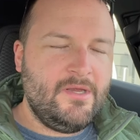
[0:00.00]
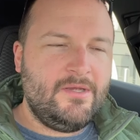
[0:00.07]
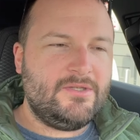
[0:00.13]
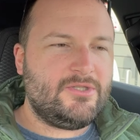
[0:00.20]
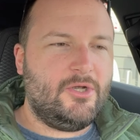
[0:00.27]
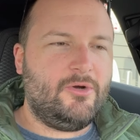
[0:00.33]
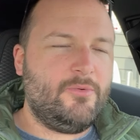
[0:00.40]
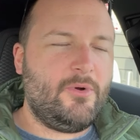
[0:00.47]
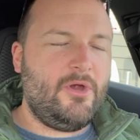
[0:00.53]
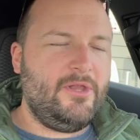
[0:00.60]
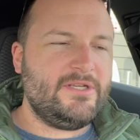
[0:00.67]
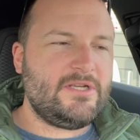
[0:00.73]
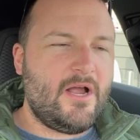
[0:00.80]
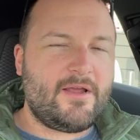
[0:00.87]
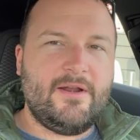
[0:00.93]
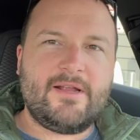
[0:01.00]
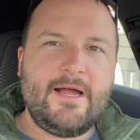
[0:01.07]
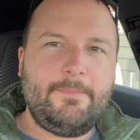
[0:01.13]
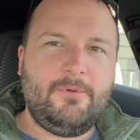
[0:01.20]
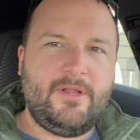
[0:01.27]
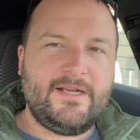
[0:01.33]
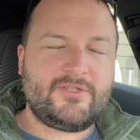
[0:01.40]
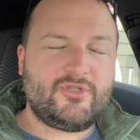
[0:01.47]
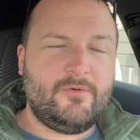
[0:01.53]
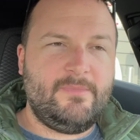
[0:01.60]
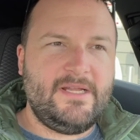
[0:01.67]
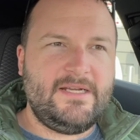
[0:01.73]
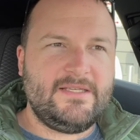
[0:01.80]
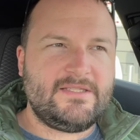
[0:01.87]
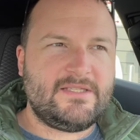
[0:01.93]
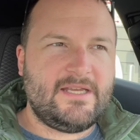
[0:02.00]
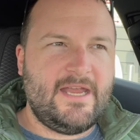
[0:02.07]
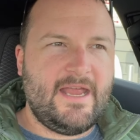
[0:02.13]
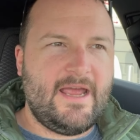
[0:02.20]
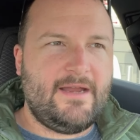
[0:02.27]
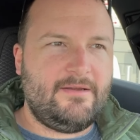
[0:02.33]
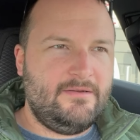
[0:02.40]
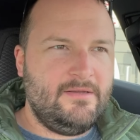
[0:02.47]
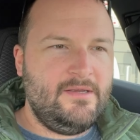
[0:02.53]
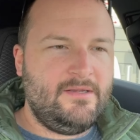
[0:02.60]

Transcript: So we're only talking a couple extra minutes and